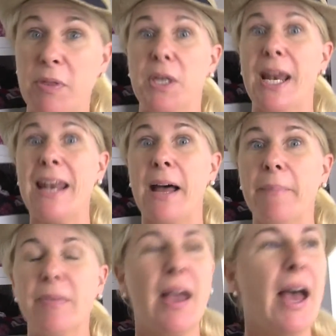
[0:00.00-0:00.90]
with your nana.
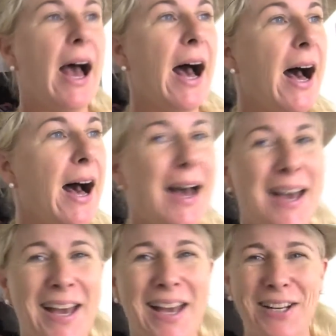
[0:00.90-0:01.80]

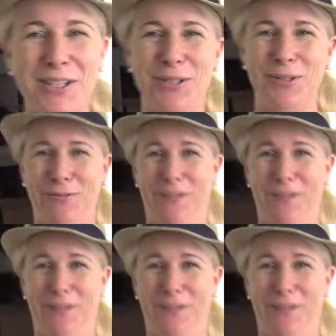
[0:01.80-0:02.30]
You'll